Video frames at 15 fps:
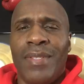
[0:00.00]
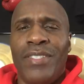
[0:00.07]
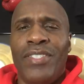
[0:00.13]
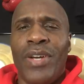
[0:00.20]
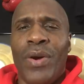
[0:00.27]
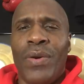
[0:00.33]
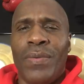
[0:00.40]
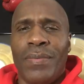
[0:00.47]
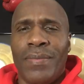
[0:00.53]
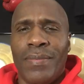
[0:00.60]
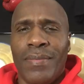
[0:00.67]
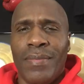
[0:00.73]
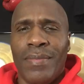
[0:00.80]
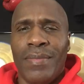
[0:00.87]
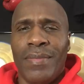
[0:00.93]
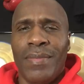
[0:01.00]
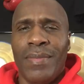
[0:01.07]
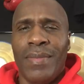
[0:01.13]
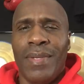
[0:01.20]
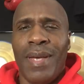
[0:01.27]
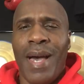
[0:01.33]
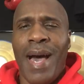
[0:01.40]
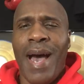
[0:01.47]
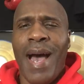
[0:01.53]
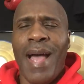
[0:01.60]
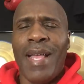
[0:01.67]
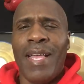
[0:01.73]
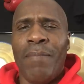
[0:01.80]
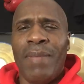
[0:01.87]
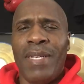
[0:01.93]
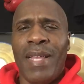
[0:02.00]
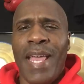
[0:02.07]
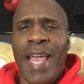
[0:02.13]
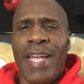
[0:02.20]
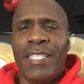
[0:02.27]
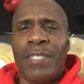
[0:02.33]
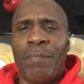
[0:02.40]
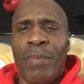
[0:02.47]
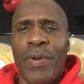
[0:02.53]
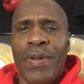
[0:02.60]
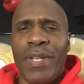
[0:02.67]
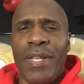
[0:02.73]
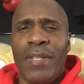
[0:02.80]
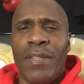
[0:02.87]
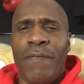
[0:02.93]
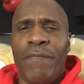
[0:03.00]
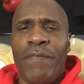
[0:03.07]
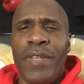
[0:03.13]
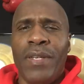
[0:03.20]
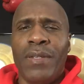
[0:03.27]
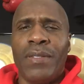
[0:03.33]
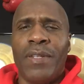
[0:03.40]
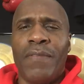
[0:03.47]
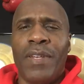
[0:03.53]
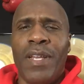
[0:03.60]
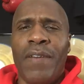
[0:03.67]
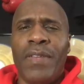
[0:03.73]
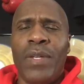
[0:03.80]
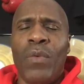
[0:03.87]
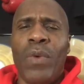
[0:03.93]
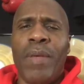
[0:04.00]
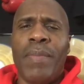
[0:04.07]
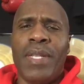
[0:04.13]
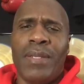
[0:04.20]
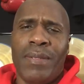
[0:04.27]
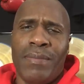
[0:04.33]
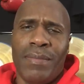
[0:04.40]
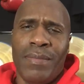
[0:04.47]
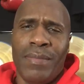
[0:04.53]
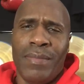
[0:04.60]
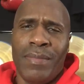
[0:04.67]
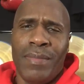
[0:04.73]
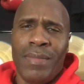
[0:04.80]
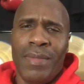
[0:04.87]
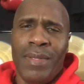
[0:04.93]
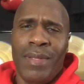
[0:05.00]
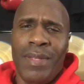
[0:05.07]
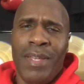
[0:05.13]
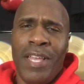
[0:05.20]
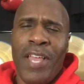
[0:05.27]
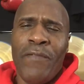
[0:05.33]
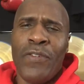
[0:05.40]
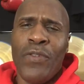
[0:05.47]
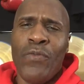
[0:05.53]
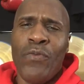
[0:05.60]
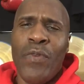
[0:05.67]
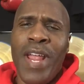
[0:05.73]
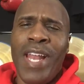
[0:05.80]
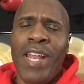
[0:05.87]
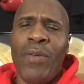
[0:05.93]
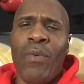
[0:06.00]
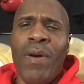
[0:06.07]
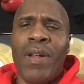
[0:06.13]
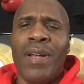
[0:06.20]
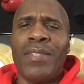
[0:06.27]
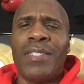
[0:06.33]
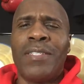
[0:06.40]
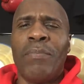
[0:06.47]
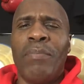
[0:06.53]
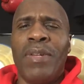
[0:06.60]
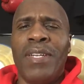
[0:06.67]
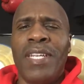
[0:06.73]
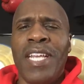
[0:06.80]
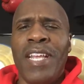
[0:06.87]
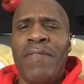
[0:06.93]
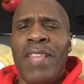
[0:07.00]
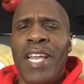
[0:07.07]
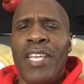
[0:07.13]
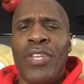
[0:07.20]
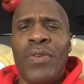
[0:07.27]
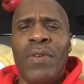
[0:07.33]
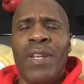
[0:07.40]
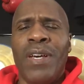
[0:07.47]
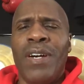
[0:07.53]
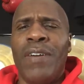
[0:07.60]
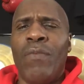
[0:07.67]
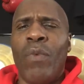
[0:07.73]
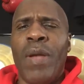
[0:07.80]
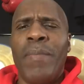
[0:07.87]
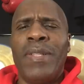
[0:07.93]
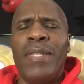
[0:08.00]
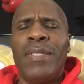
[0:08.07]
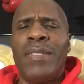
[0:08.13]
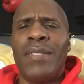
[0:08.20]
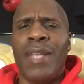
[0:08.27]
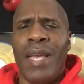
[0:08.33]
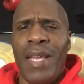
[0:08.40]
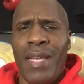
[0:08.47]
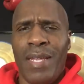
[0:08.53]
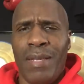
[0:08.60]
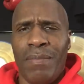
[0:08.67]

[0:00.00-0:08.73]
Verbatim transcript: Joe, I am an expert in the field of loving women. If you really want us to believe that you love women the same,